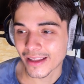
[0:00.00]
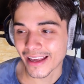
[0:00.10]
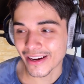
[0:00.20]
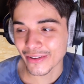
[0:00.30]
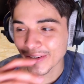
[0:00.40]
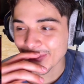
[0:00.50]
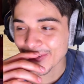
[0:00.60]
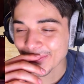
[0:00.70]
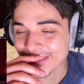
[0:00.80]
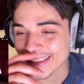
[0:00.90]
I don't even
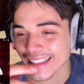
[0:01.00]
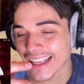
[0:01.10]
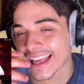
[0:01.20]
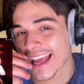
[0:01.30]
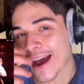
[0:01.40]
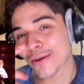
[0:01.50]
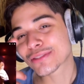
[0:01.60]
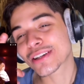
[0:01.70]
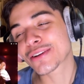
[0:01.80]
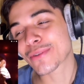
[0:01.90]
know what- I was
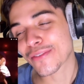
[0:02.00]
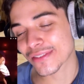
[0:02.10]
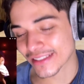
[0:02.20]
trying to reference